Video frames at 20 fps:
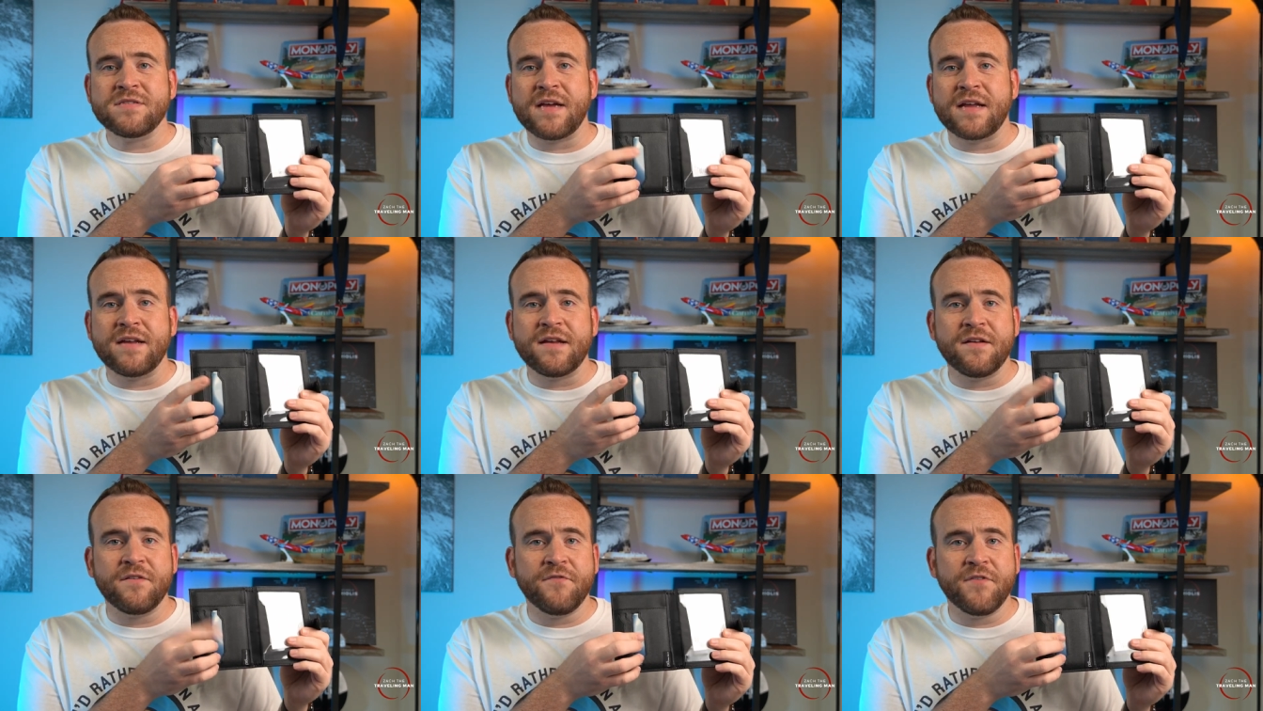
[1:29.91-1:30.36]

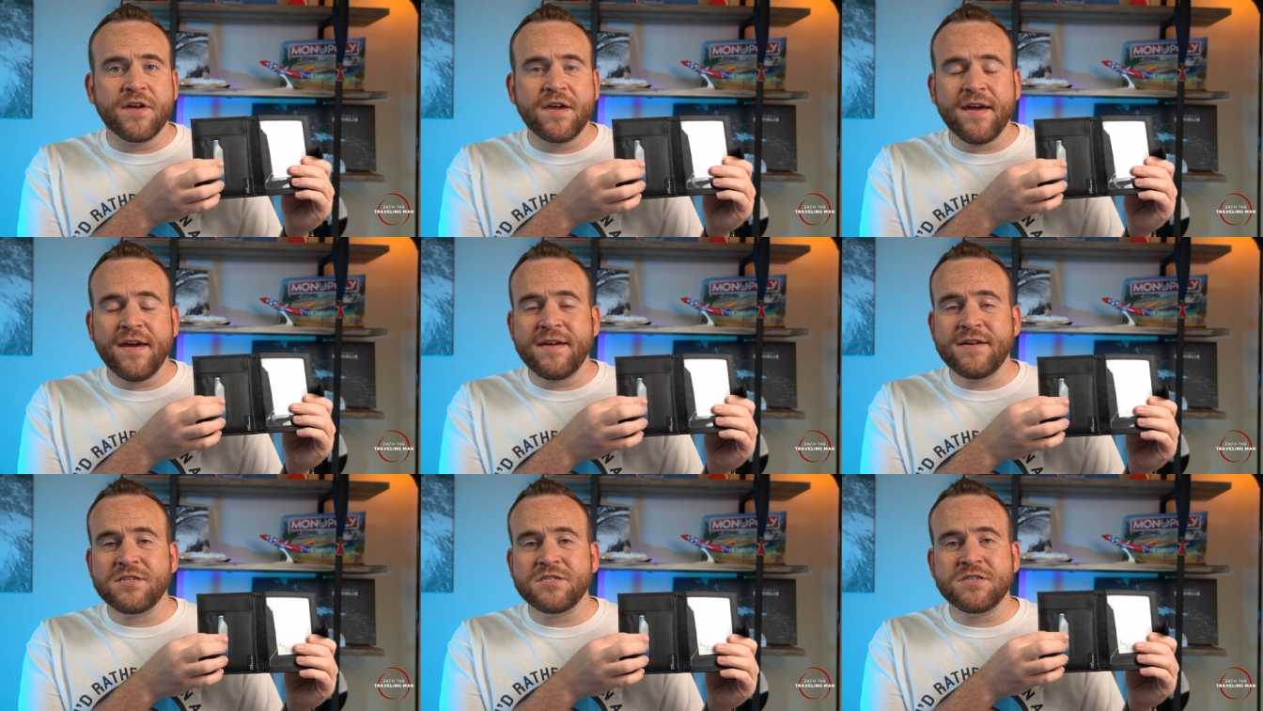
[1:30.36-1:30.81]

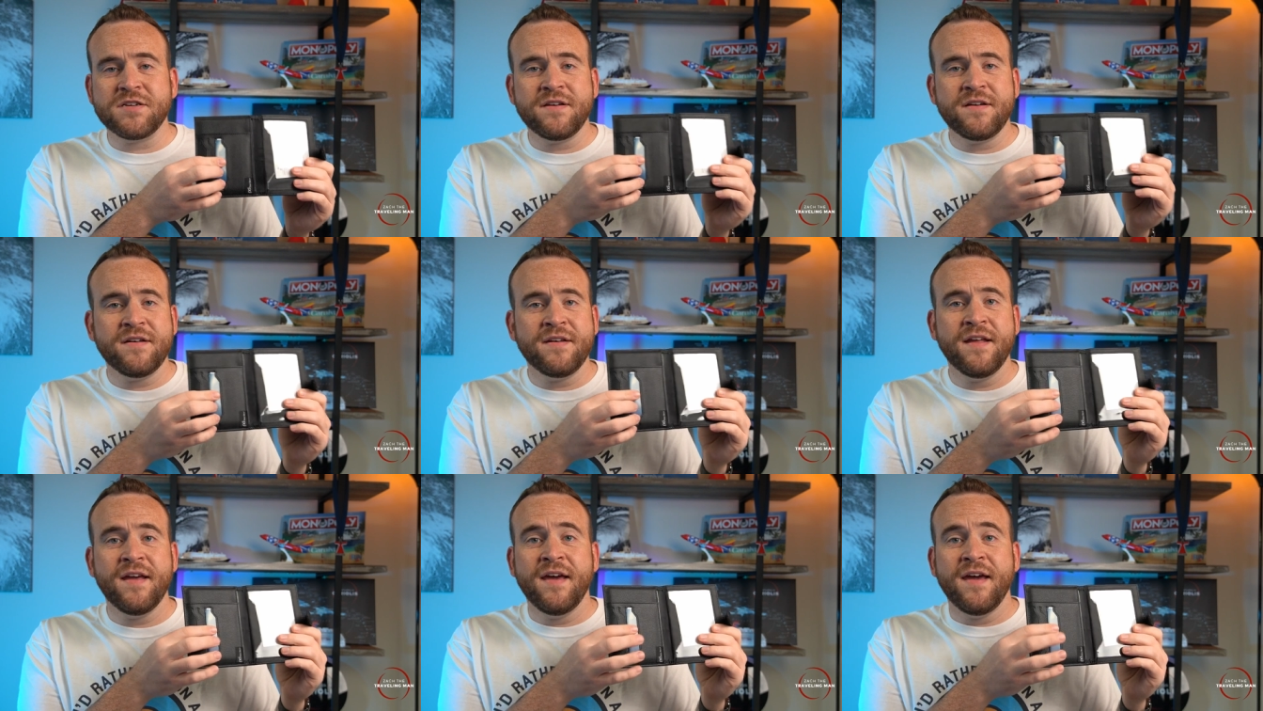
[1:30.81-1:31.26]

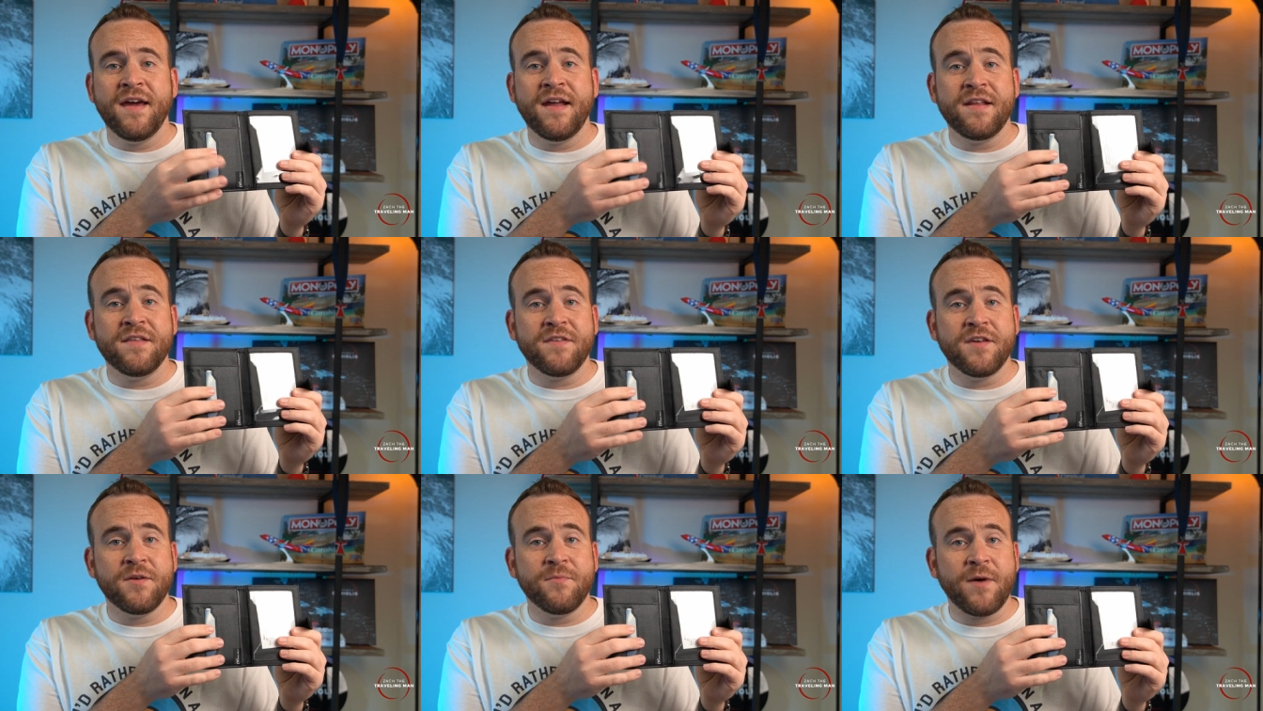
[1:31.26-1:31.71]
identification,
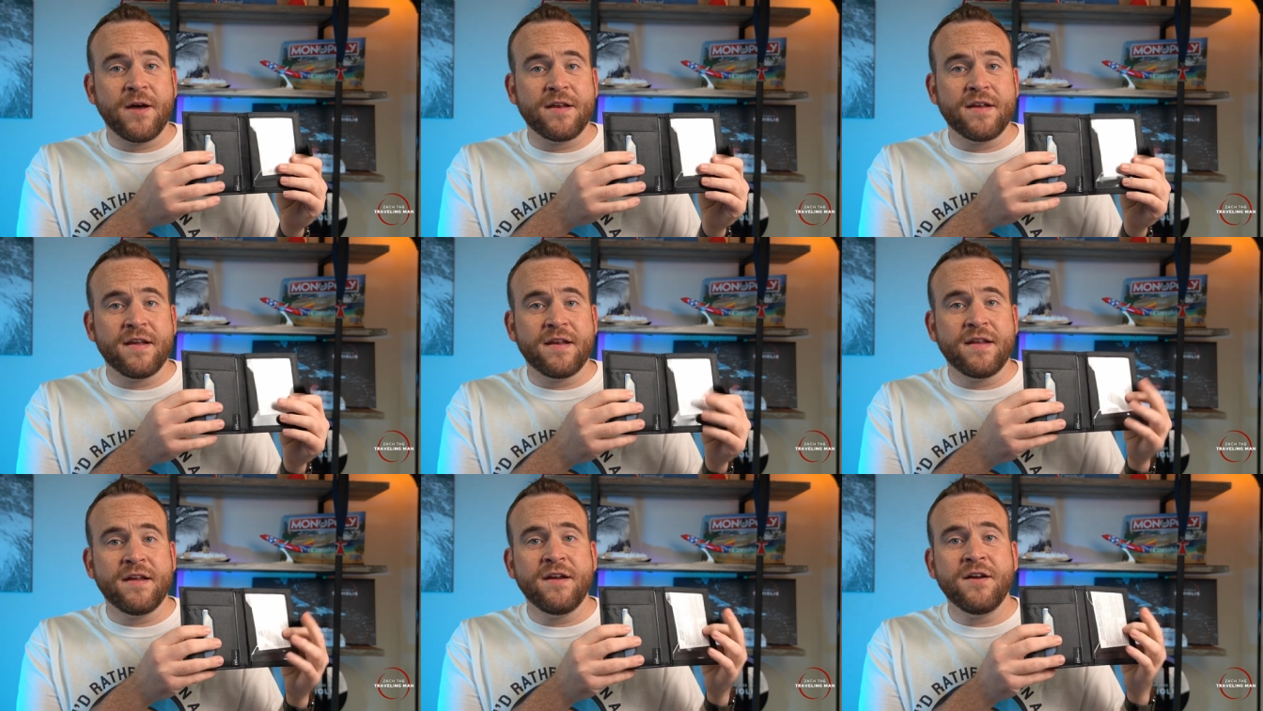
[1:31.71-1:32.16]
anything you might
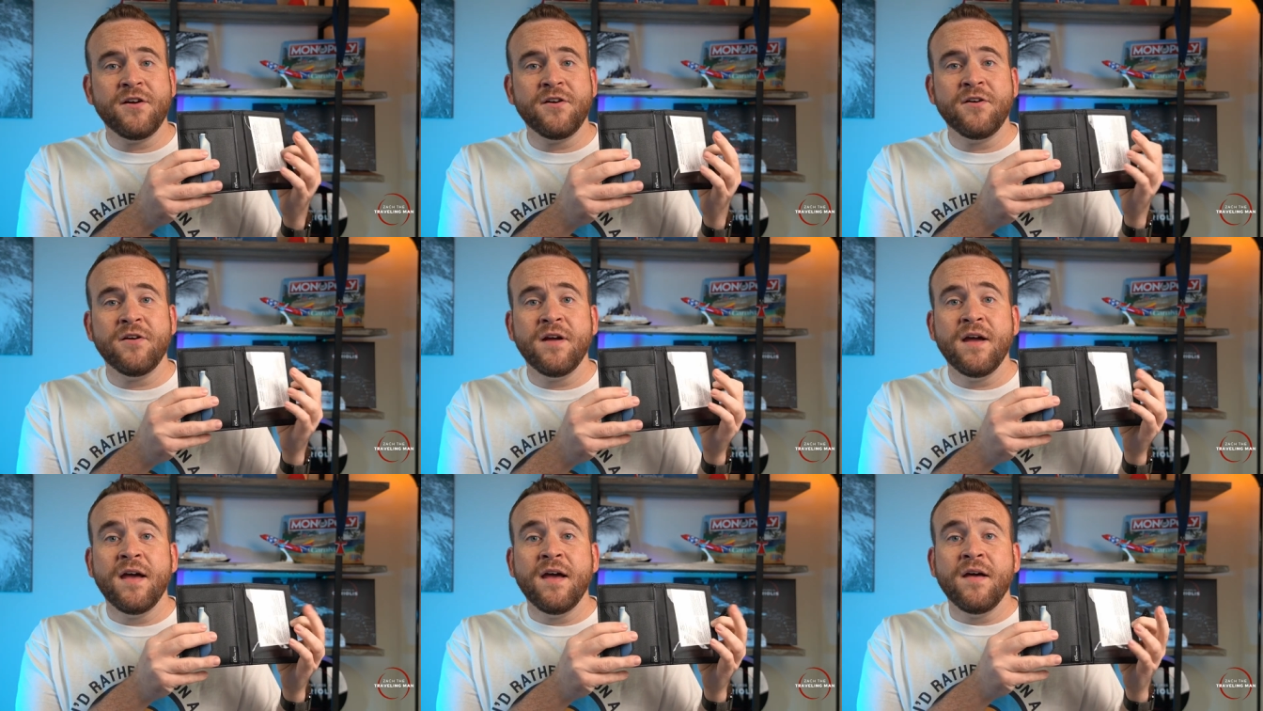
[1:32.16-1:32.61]
need
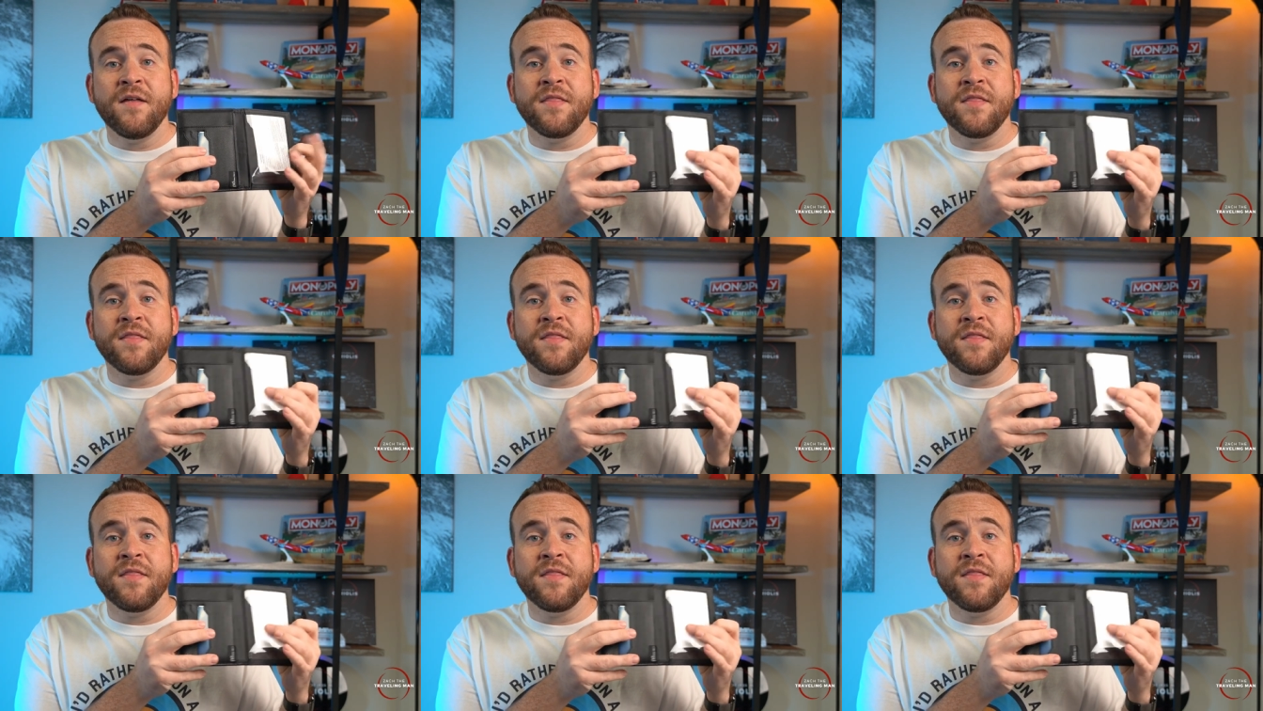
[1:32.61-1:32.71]
here.